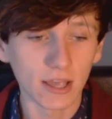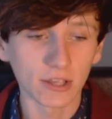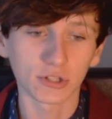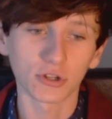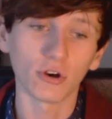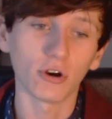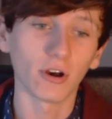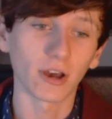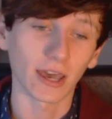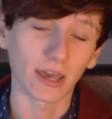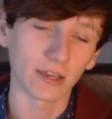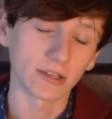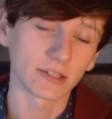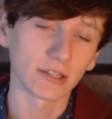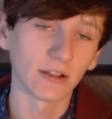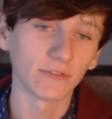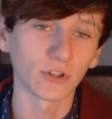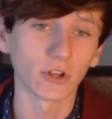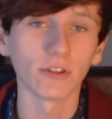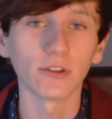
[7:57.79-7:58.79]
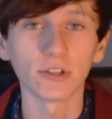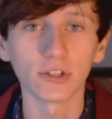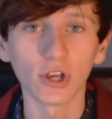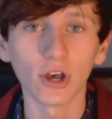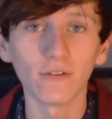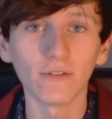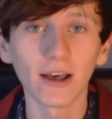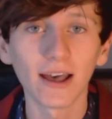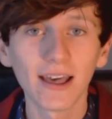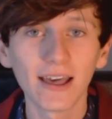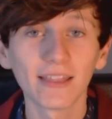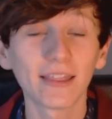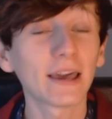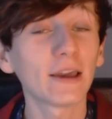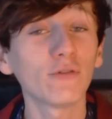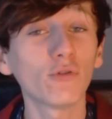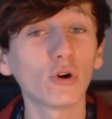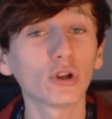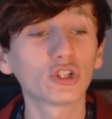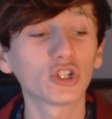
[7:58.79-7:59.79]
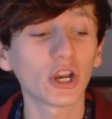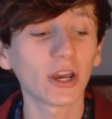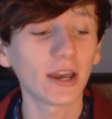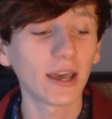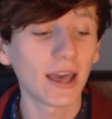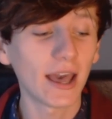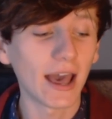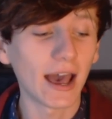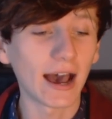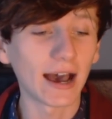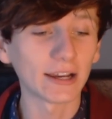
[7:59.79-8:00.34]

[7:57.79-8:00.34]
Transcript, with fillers: so get yourselves on the server. Thank you for watching.